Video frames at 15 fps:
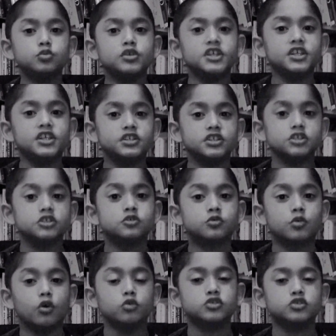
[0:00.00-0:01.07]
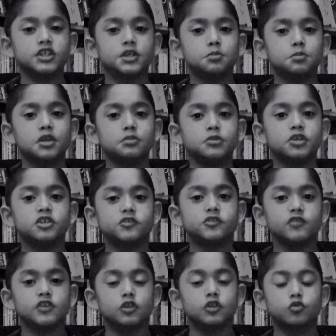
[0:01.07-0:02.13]
After reading these quotes, it
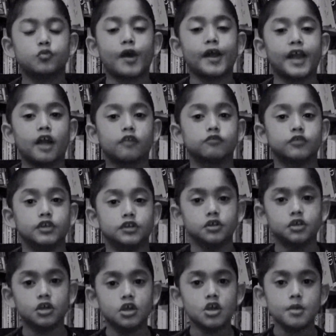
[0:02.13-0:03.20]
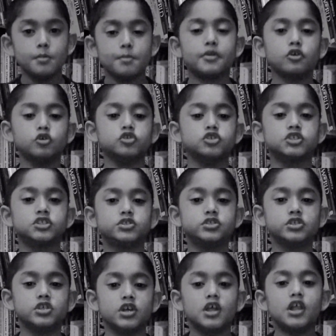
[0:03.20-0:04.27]
made me feel quite angry,
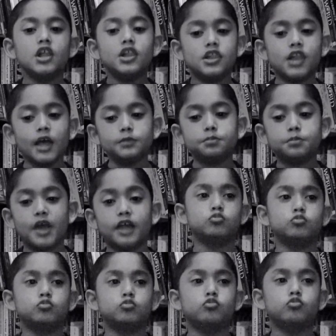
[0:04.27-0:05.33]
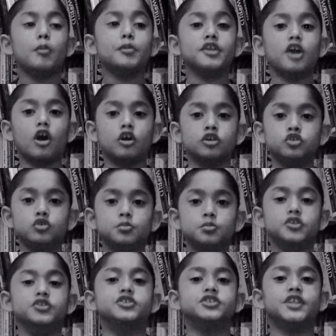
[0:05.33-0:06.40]
because like men, women
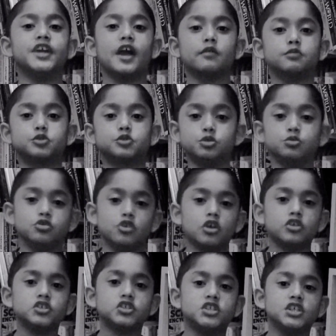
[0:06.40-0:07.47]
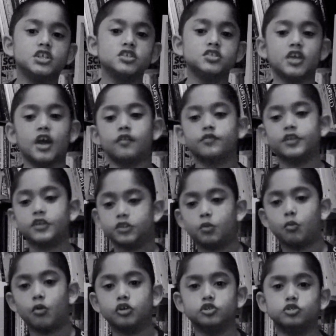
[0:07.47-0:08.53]
are humans. They have curiosity, they
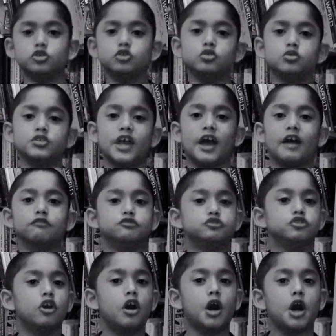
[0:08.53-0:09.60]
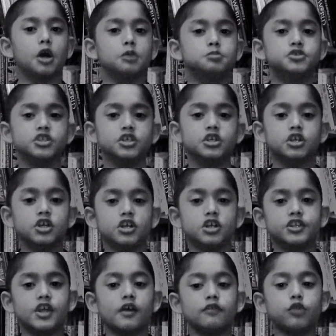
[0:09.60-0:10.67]
have things they want to do, they have jobs,
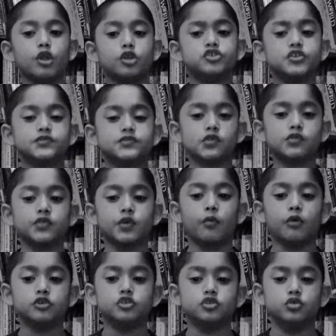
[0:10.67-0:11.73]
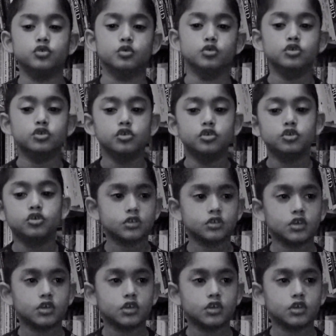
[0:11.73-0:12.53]
they have lots of stuff they want to do.